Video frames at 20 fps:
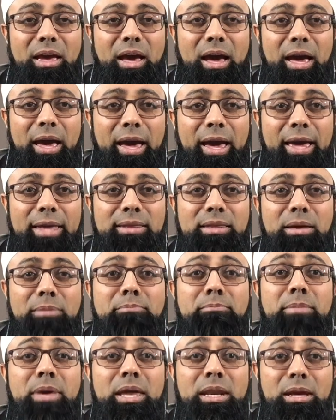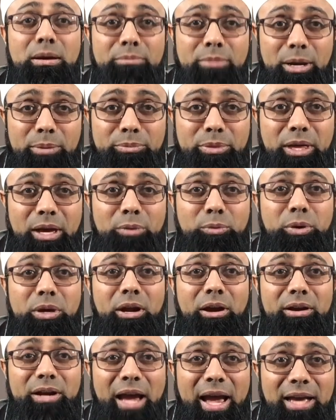Uh, and the minimum that
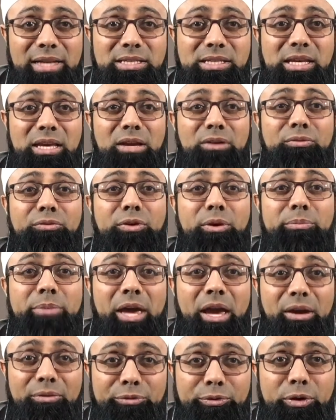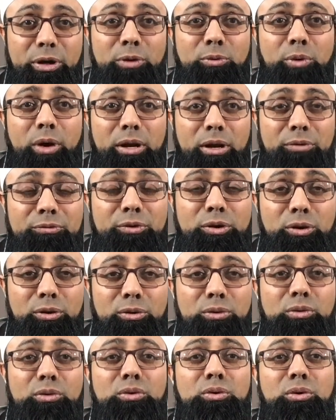we are asking from every one of
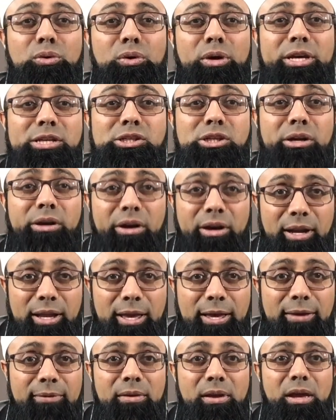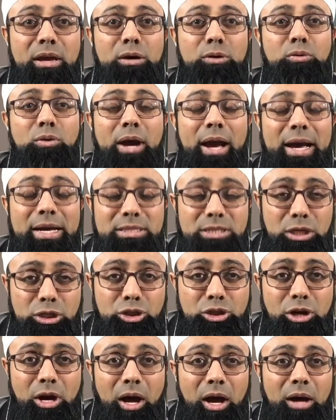you who is earning, who has a
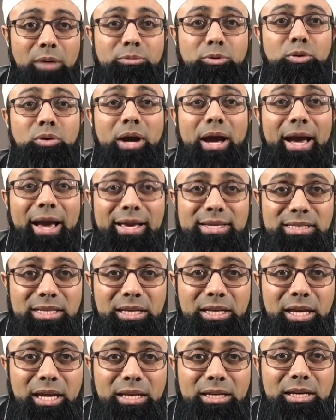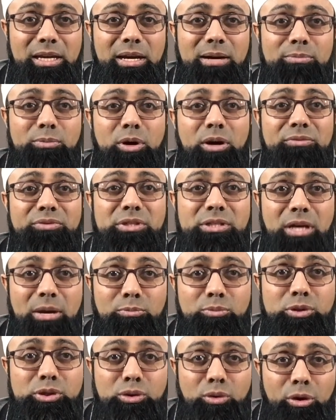job, who has an income of
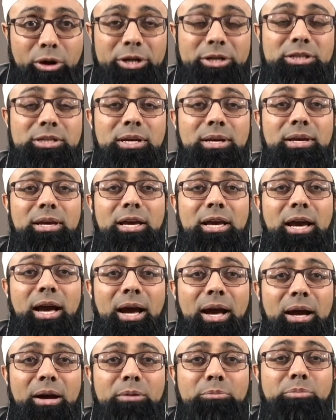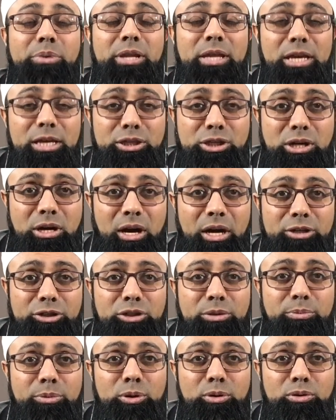some sort, uh, please
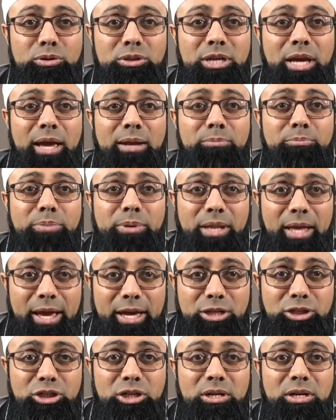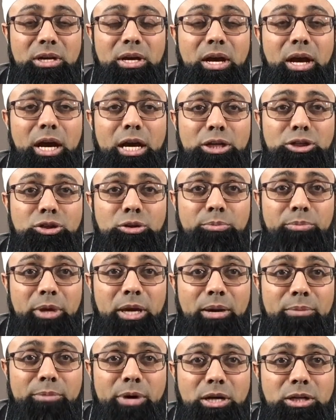contribute and pledge uh, to
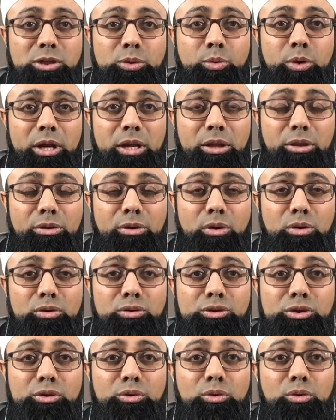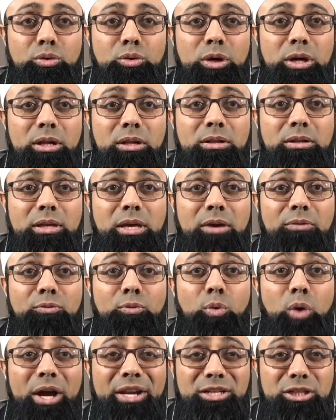be amongst one of those who will give
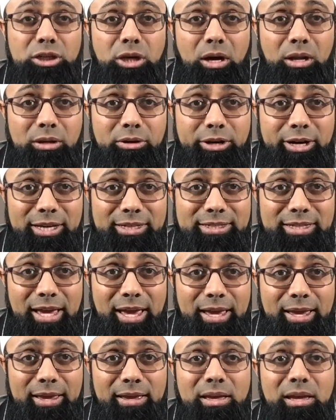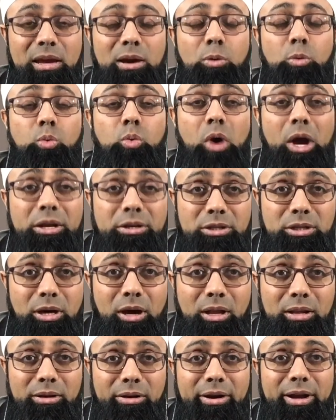one dollar a day. one
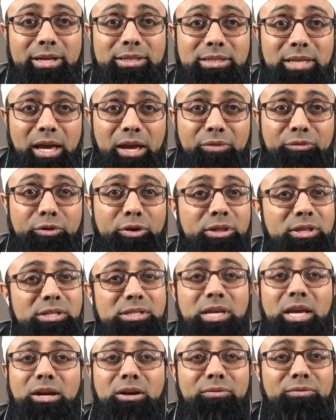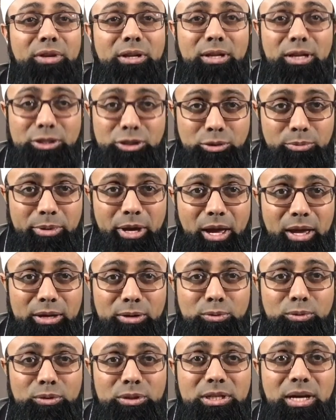dollar a day for the sake of Allah
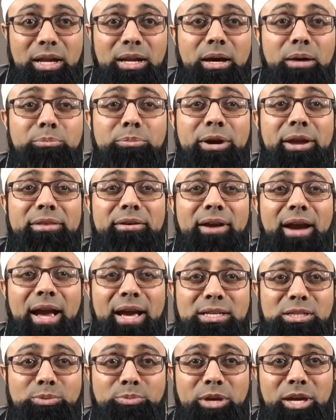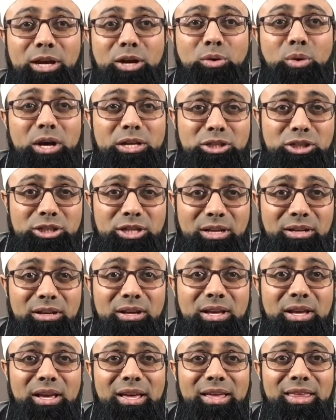subhanahu wa ta'ala. A brother asked me a question
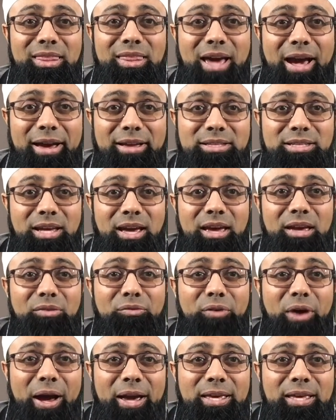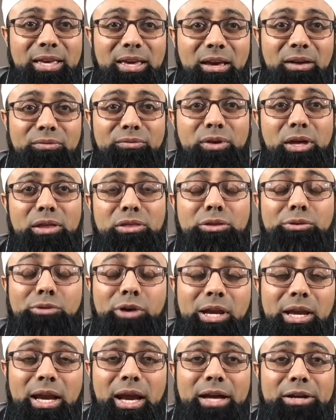that uh, if I give
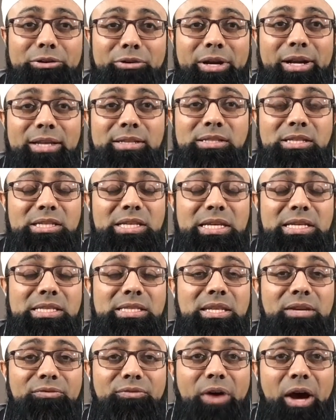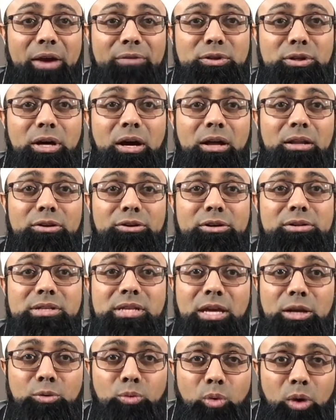three hundred sixty-five dollars
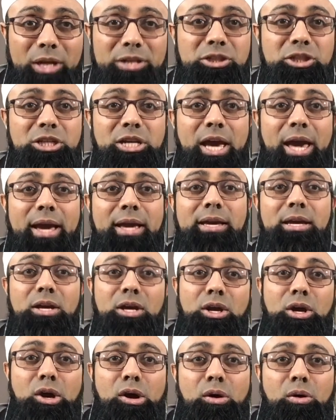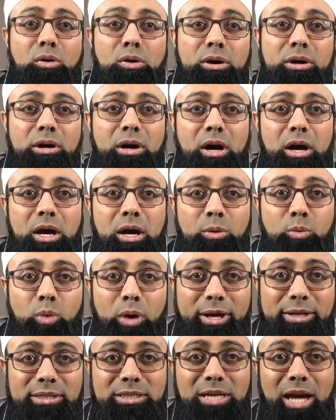in one check or uh,
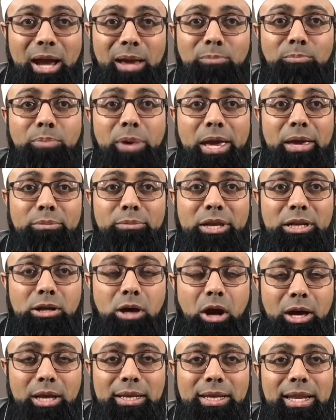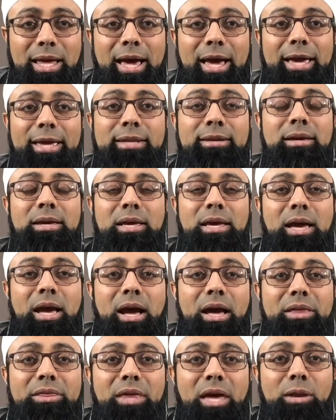one-time payment online,
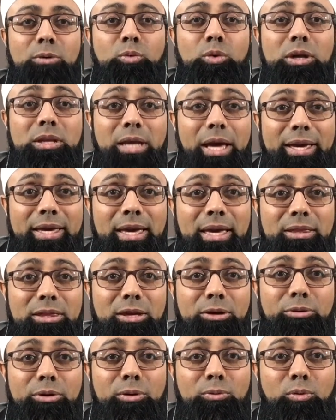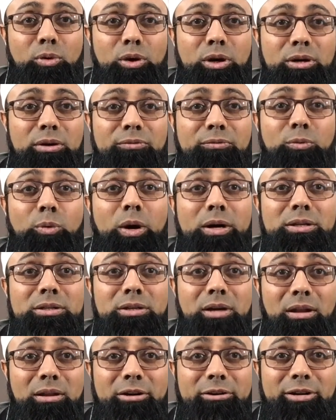Uh, then will I get the reward of one
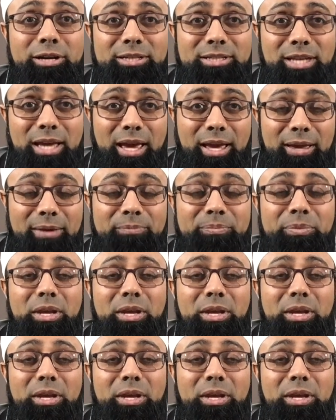dollar a day?